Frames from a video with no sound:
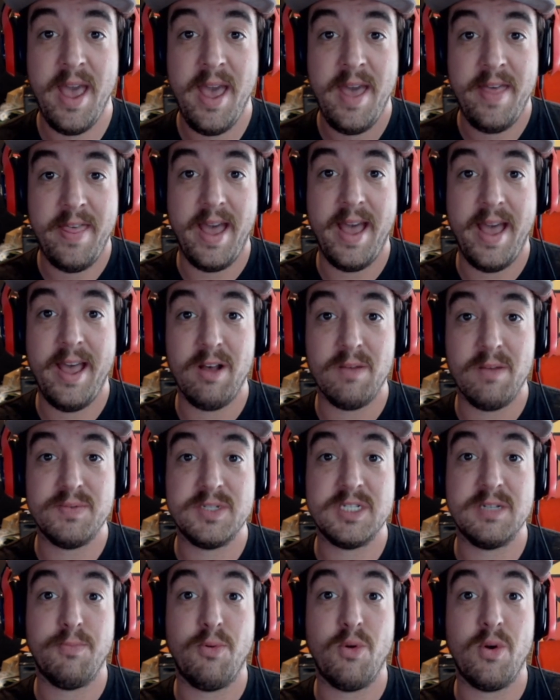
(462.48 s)
That helps
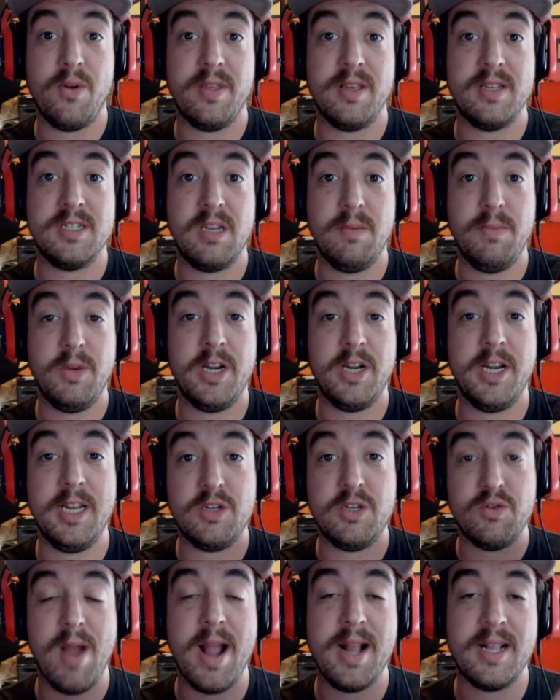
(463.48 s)
support this
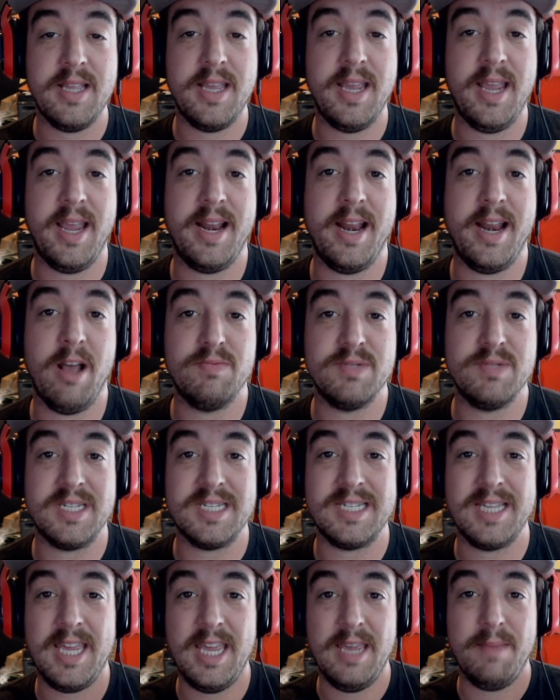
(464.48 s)
community directly and helps
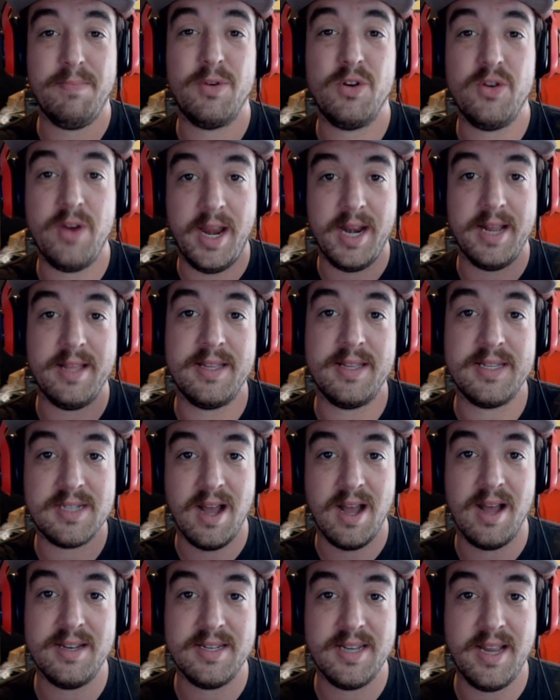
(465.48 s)
us keep creating this
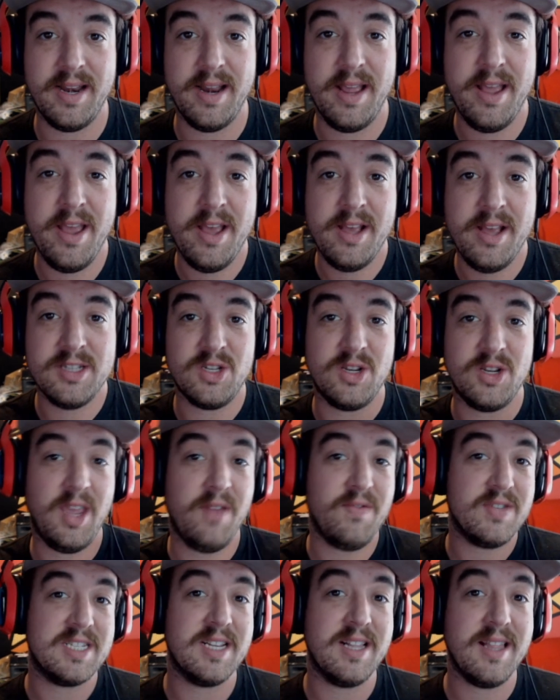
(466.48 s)
content. So
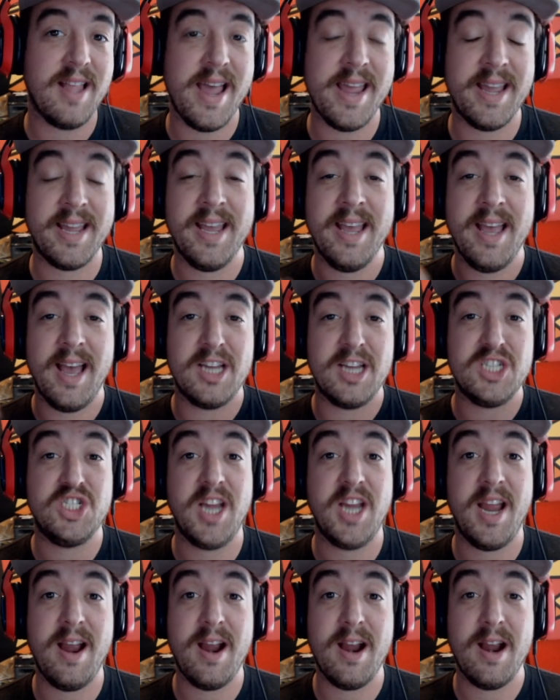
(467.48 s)
give us a like, a
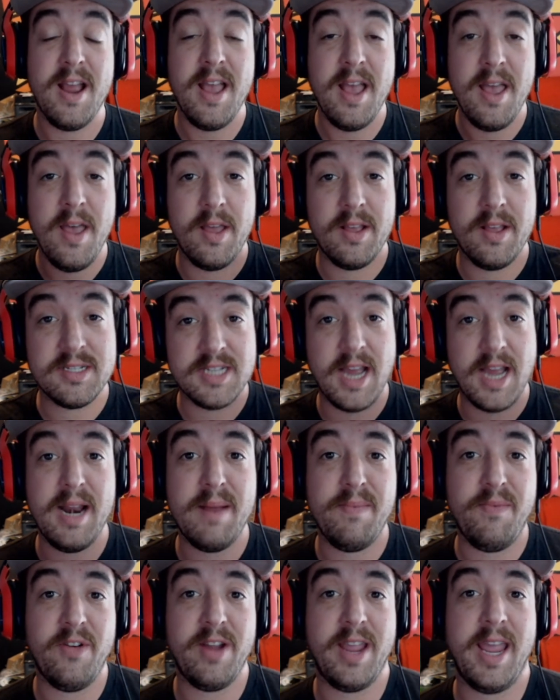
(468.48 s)
share, a sign
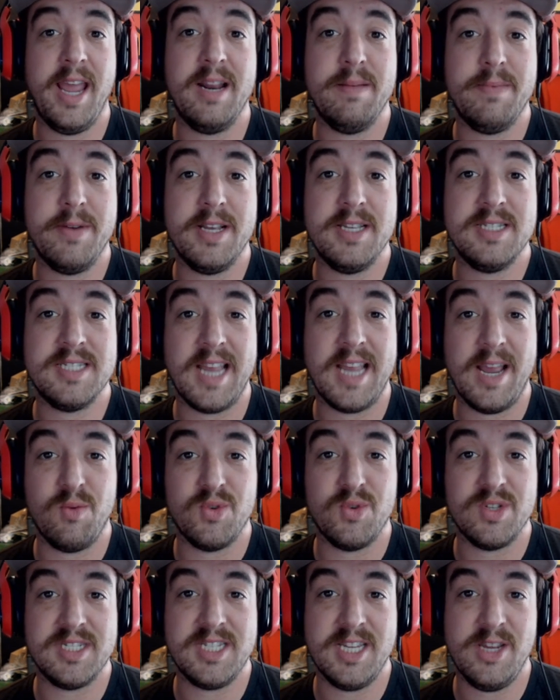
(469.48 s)
up for Cannabuzz, and
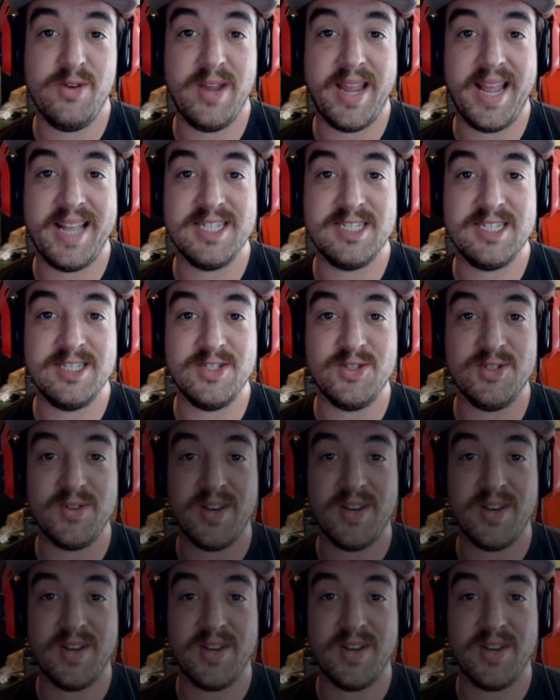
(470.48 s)
we'll see you again soon.